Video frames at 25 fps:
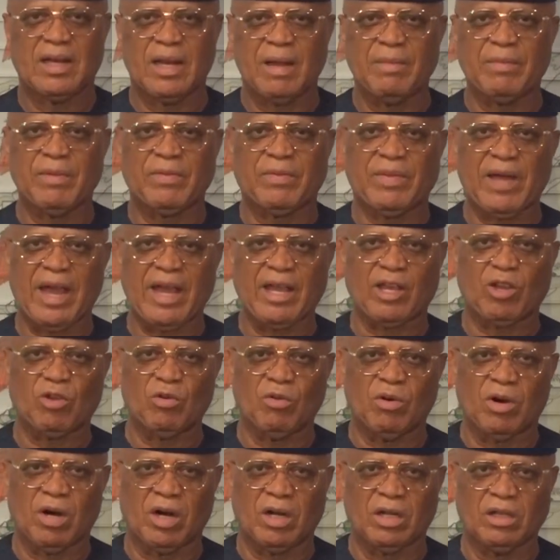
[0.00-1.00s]
Let me thank
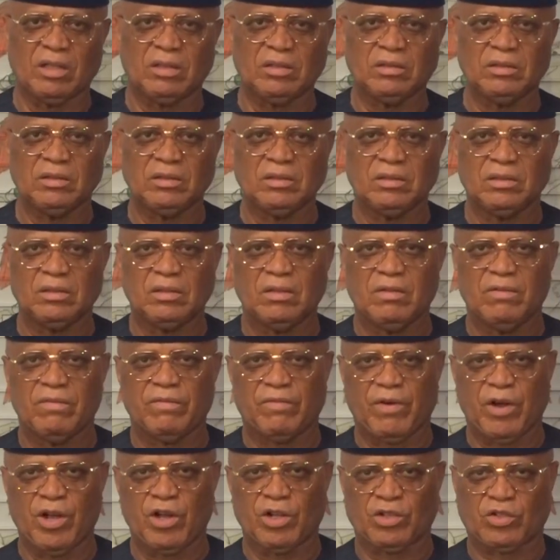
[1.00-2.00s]
you all
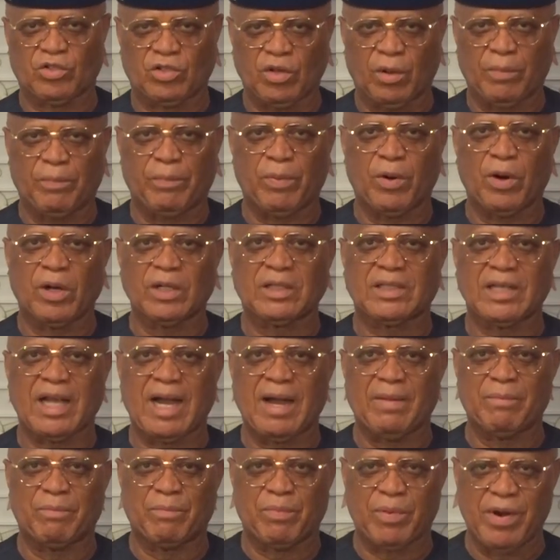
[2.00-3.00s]
for your support
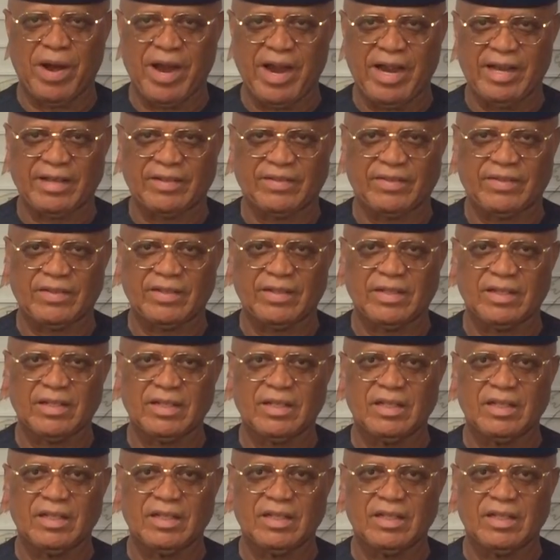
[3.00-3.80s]
and prayers.